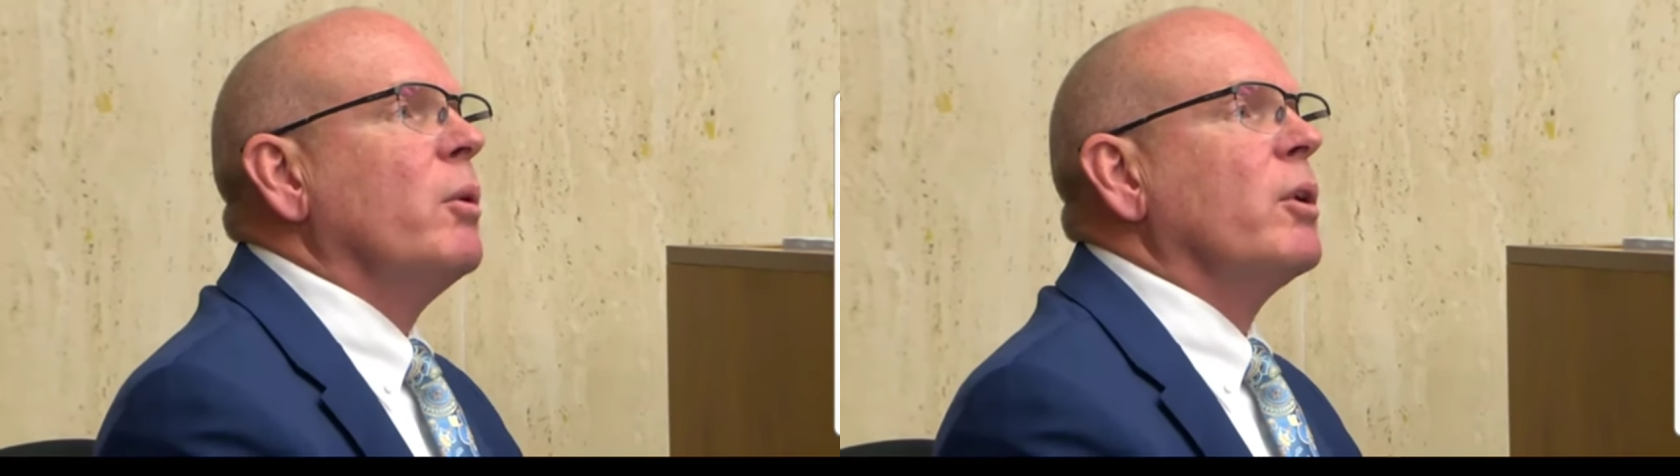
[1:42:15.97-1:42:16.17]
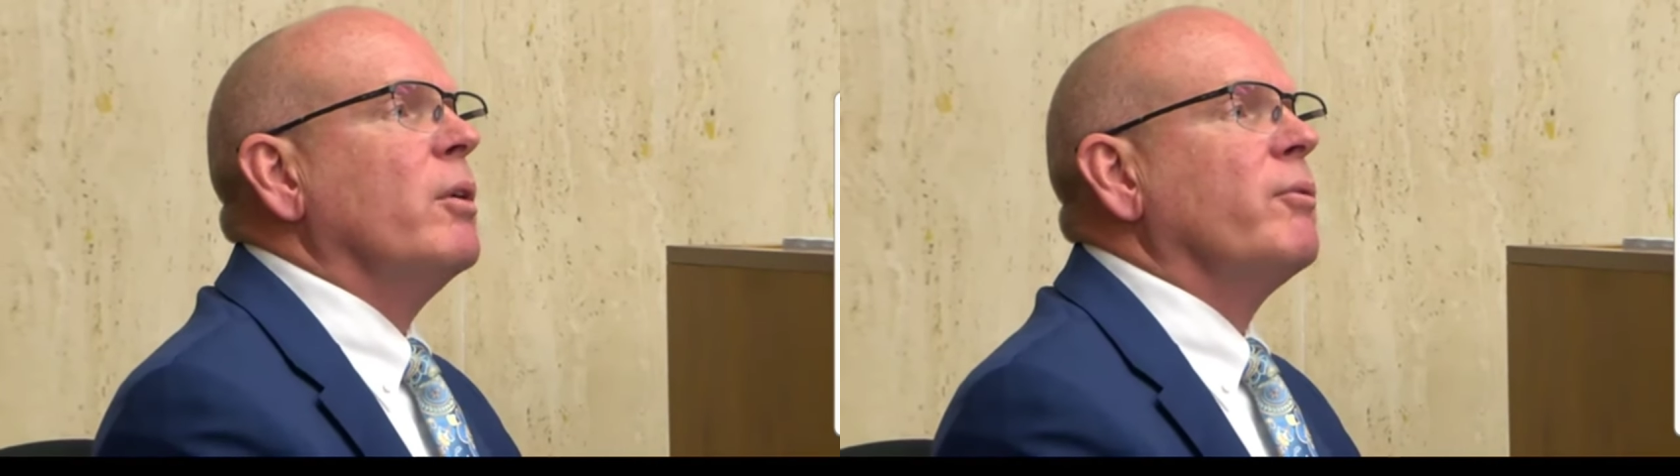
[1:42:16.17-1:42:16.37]
We
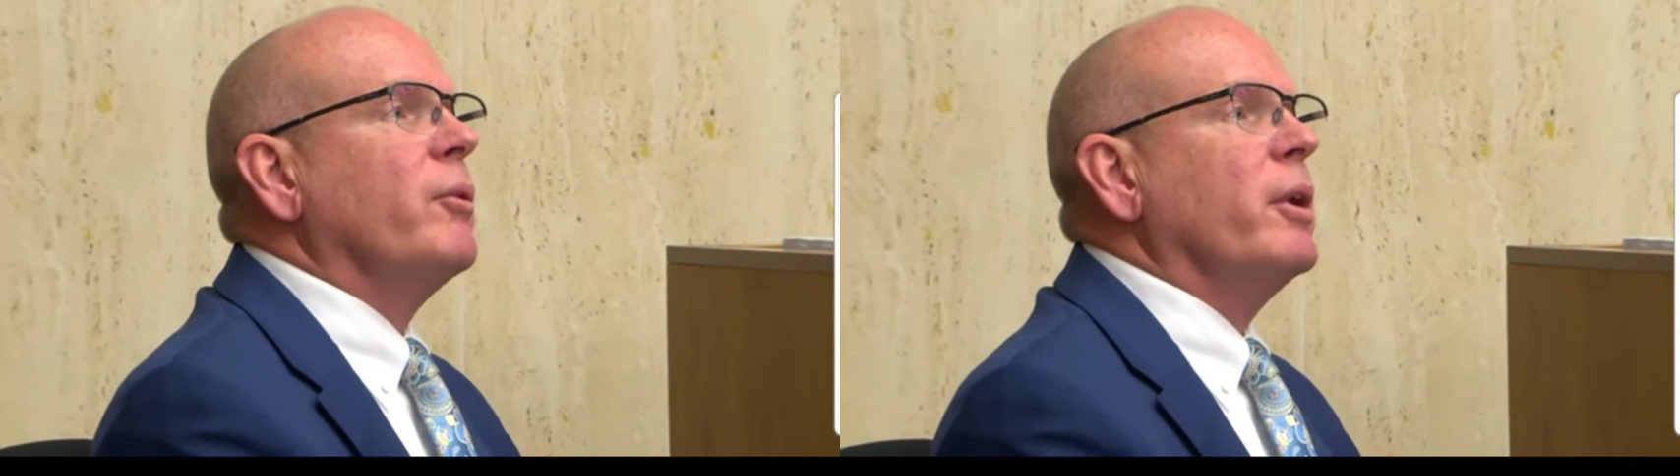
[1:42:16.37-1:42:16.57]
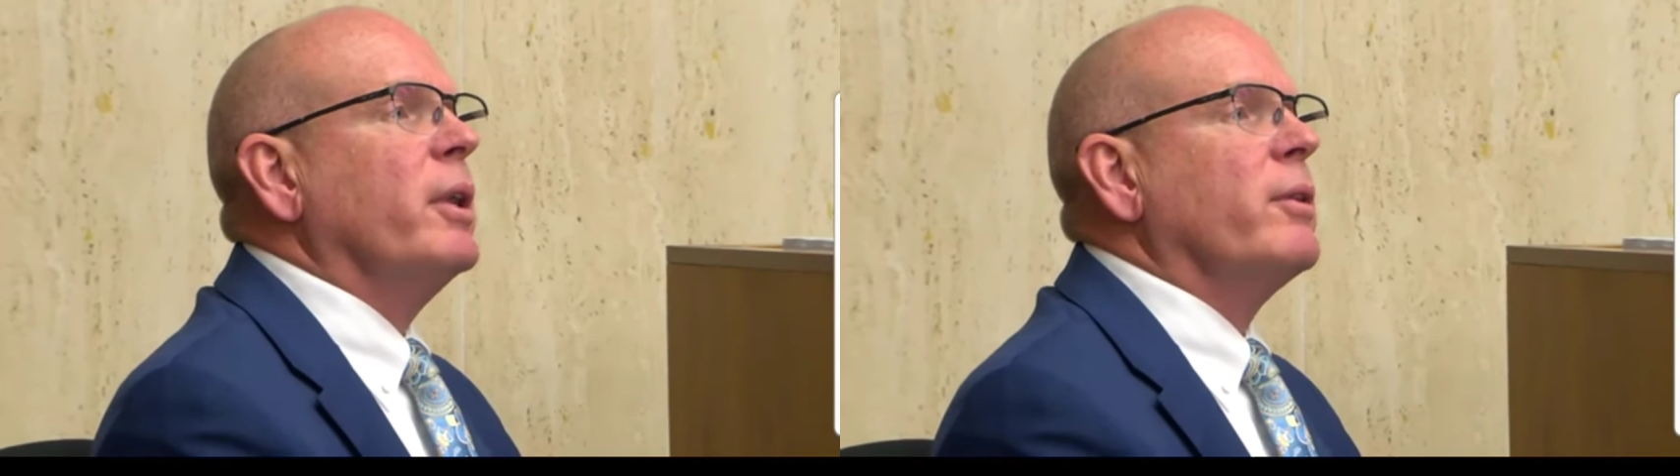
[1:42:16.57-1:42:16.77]
were looking
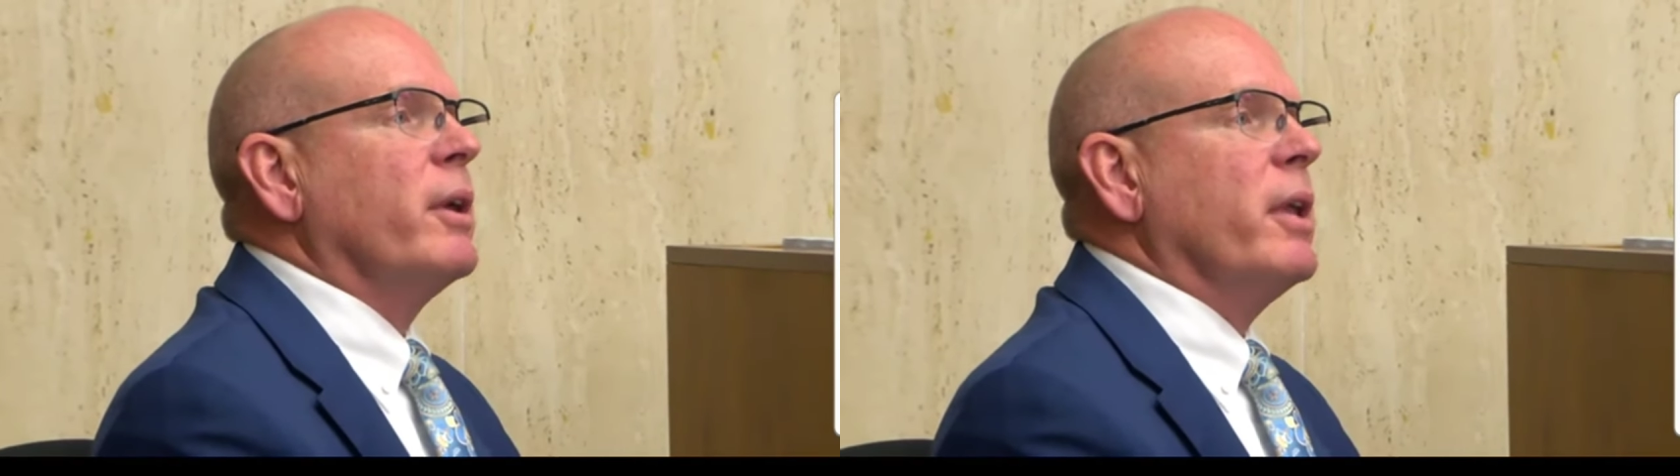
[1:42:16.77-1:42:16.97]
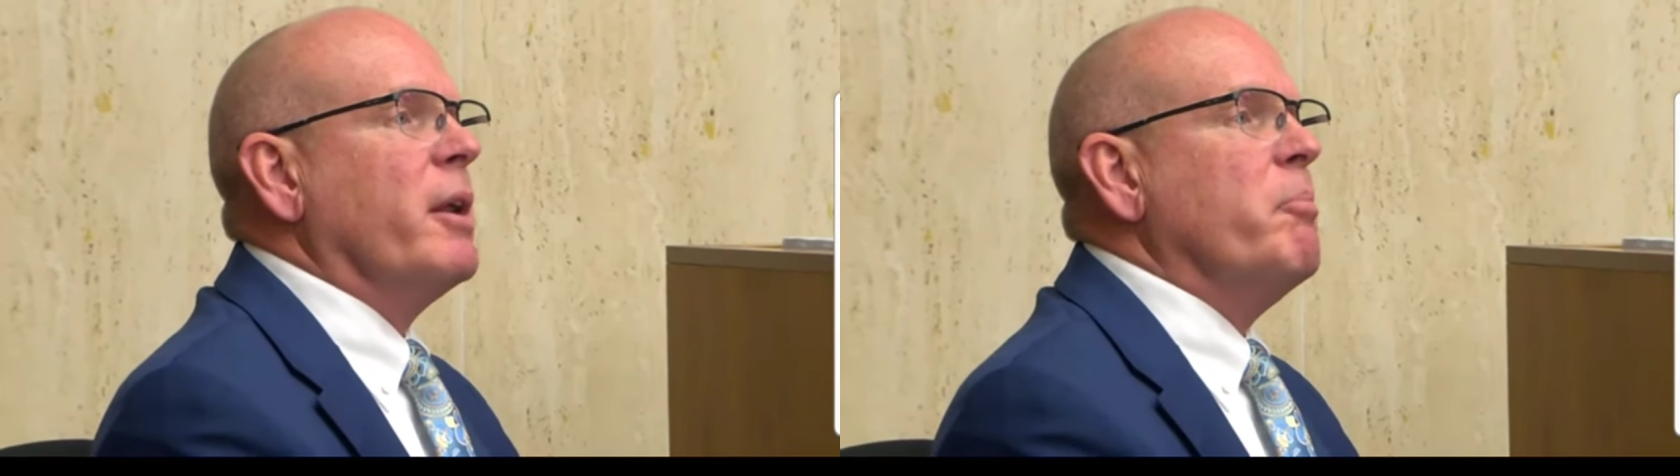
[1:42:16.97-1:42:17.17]
for
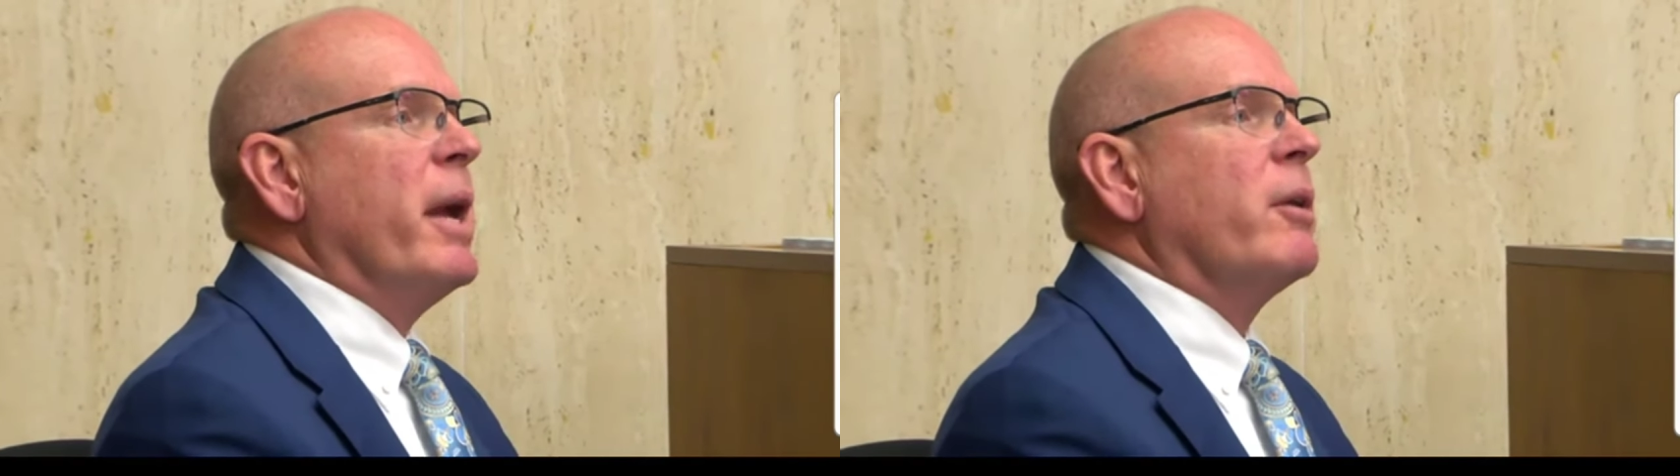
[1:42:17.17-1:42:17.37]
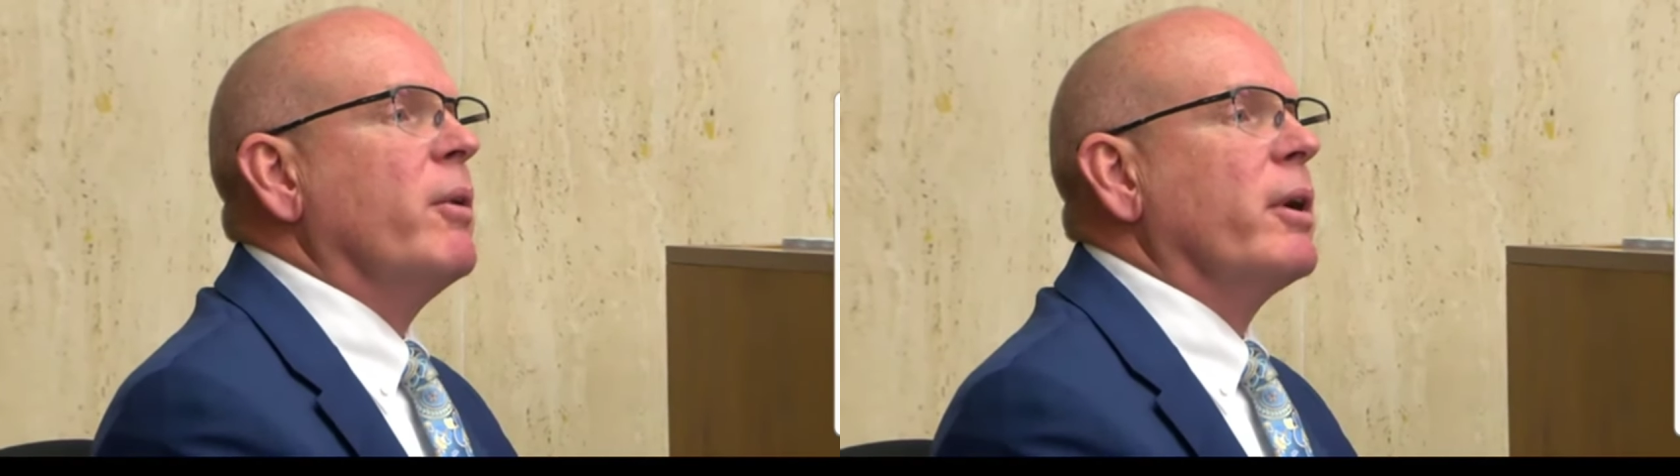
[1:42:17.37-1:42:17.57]
anything that had
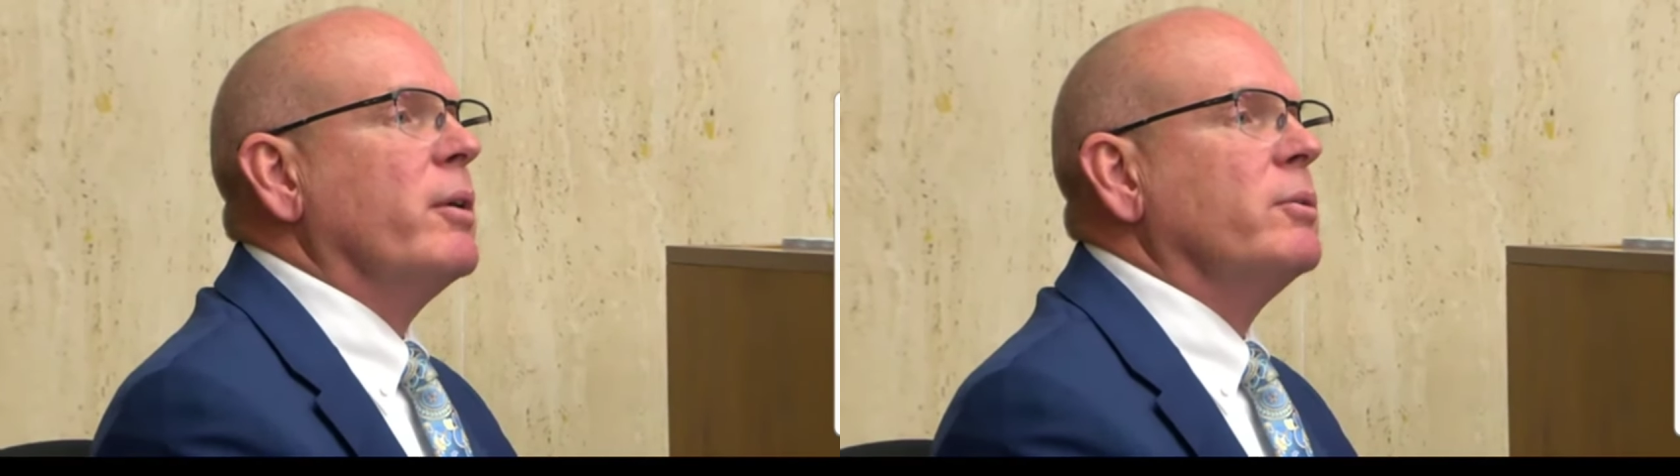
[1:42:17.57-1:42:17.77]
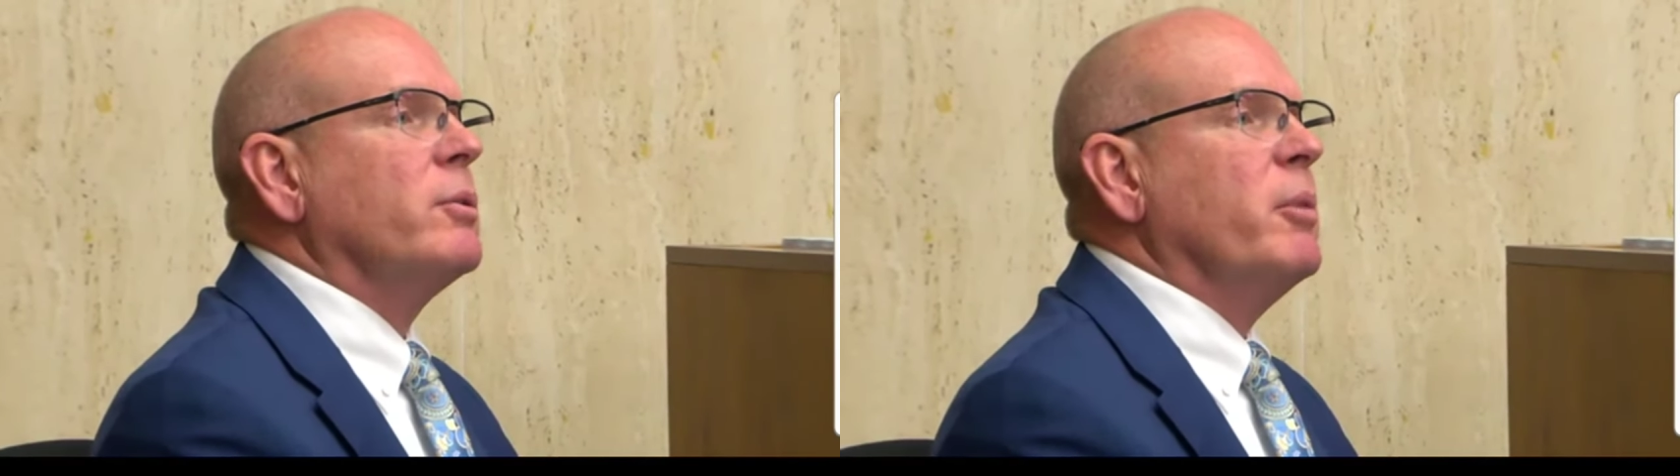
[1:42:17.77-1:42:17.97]
bank records.